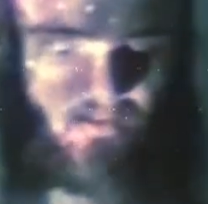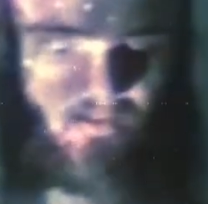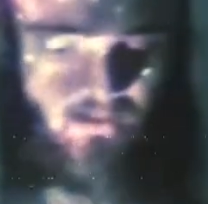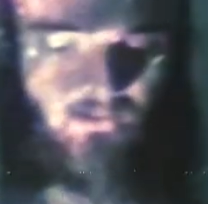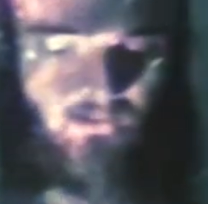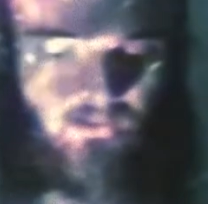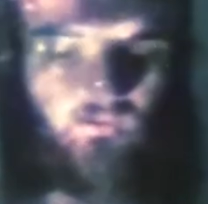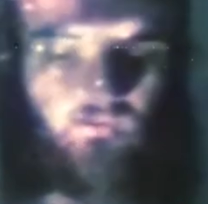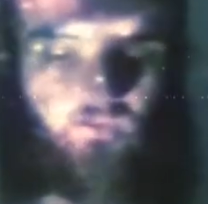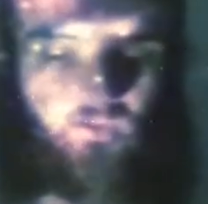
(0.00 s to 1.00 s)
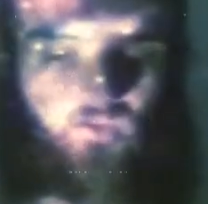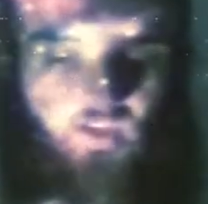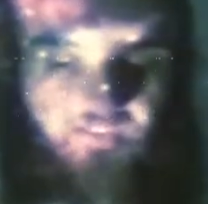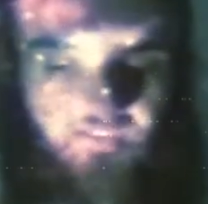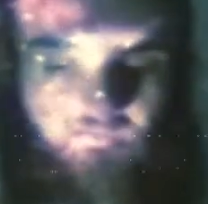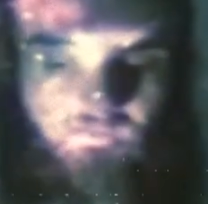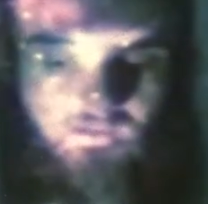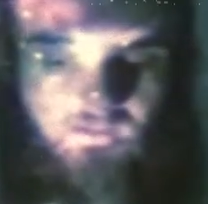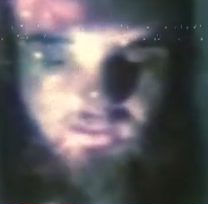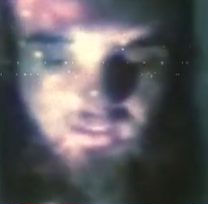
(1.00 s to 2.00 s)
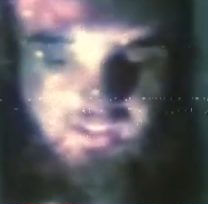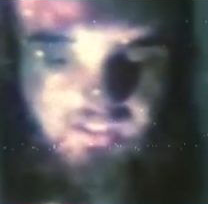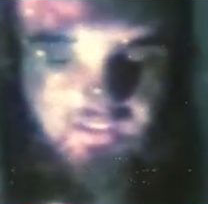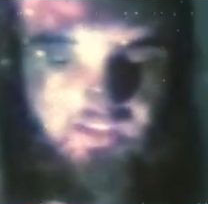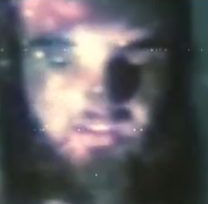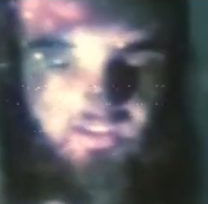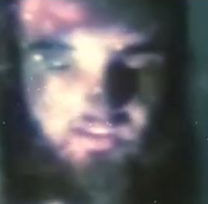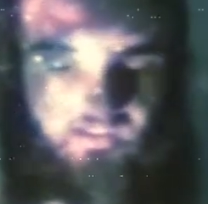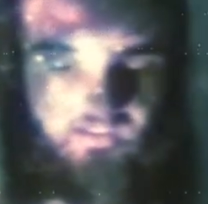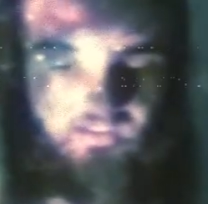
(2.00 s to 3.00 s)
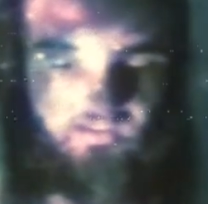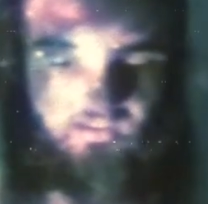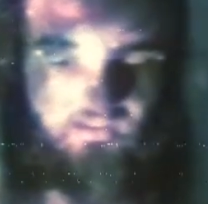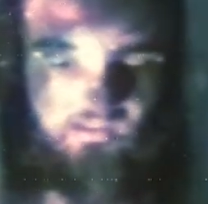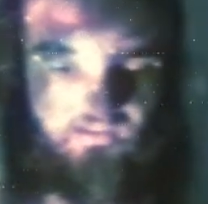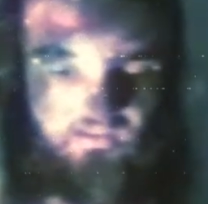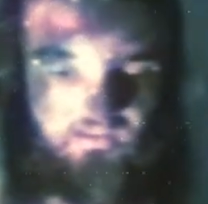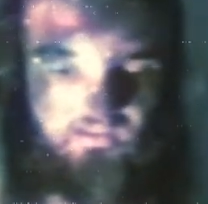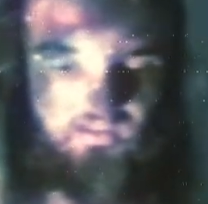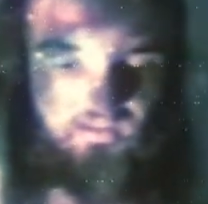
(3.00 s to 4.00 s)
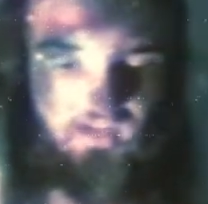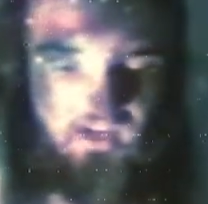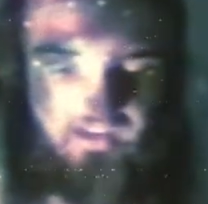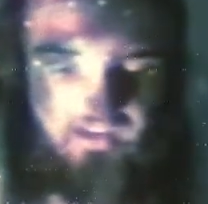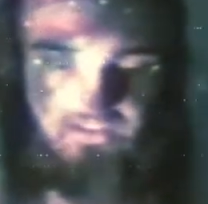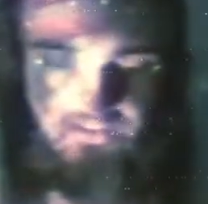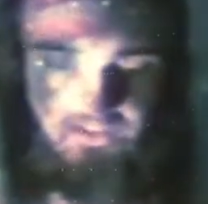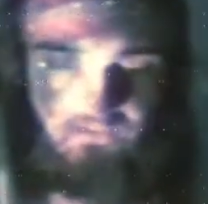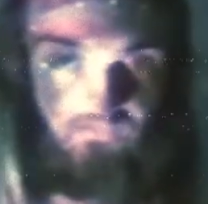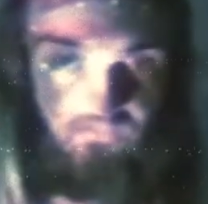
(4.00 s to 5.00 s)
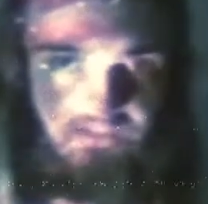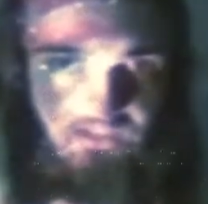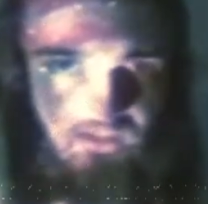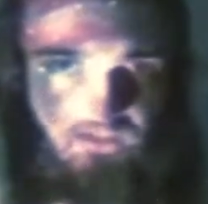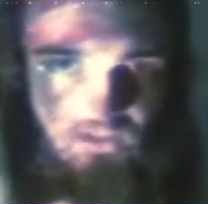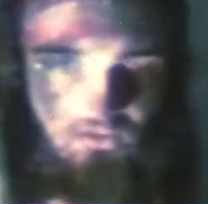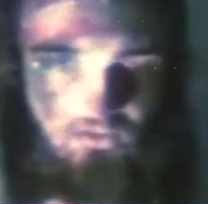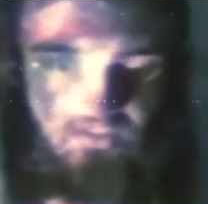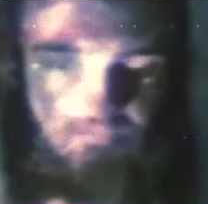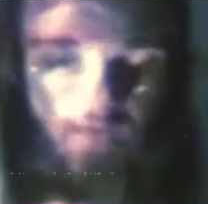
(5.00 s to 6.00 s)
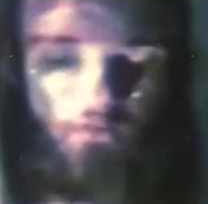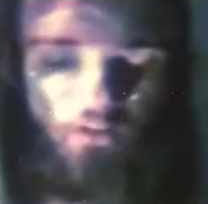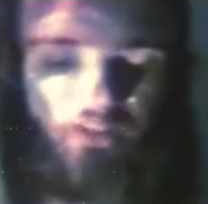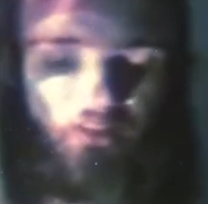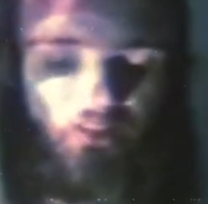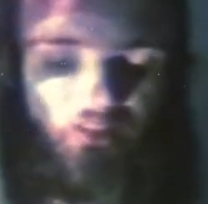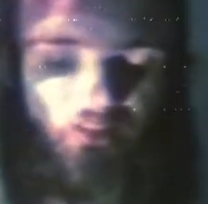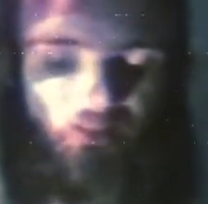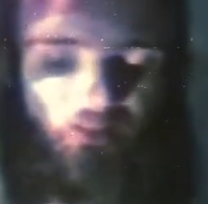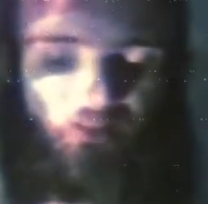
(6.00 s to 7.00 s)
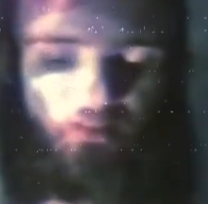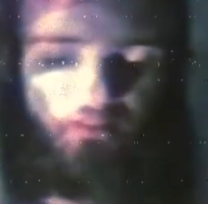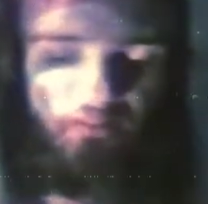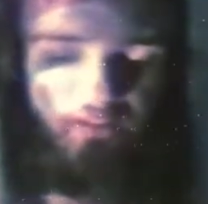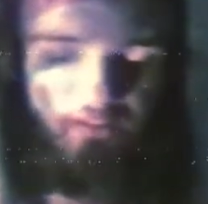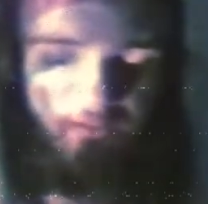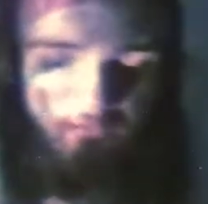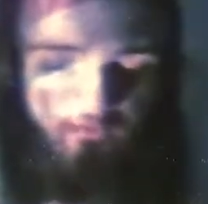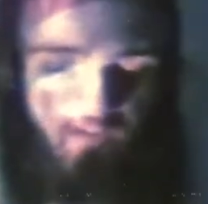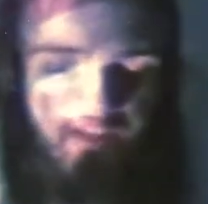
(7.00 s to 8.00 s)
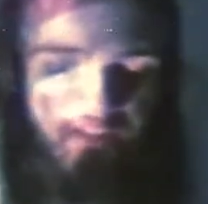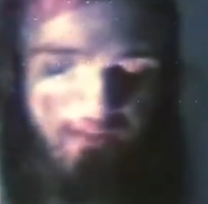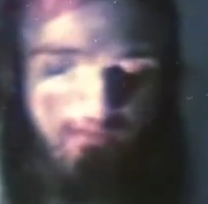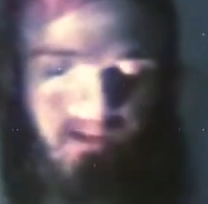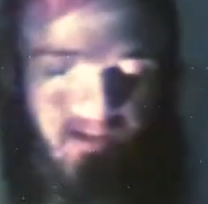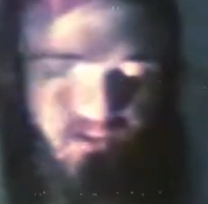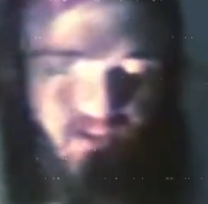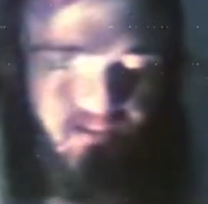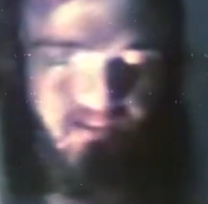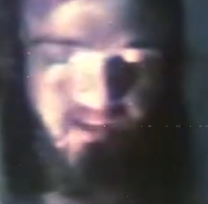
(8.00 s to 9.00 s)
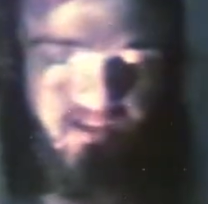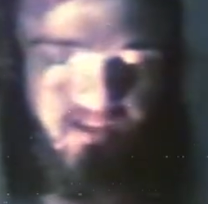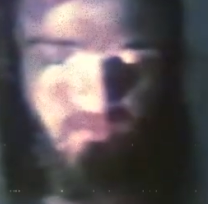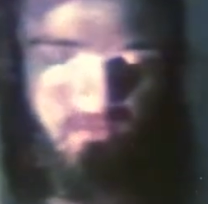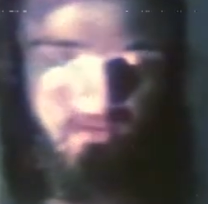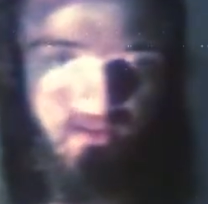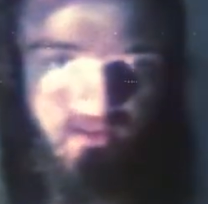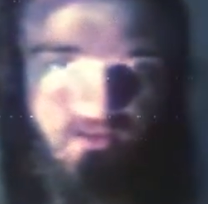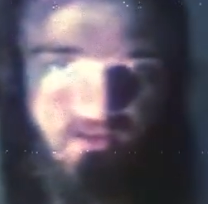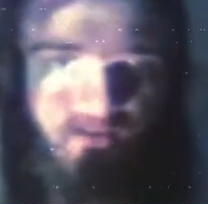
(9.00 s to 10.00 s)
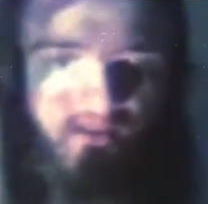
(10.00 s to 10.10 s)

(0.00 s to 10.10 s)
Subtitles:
existing that it just seemed easier to die inside the fading afterglow of this memory. The fading VHS tape